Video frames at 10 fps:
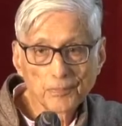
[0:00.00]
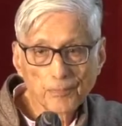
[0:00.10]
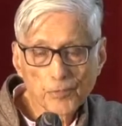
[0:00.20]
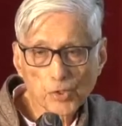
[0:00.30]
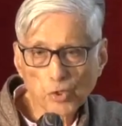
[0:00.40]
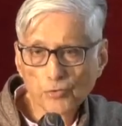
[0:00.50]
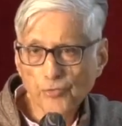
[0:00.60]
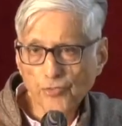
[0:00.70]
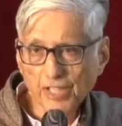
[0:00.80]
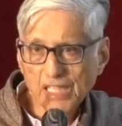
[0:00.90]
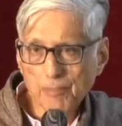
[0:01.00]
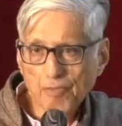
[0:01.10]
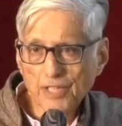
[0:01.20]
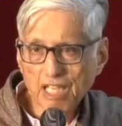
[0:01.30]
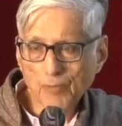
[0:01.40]
So freedom of
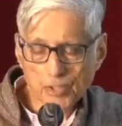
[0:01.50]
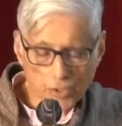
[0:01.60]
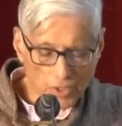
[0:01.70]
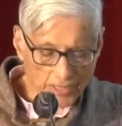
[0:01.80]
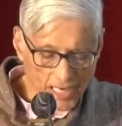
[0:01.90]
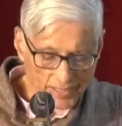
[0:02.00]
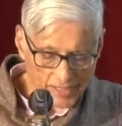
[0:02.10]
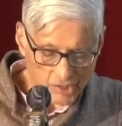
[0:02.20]
India was not Gandhi's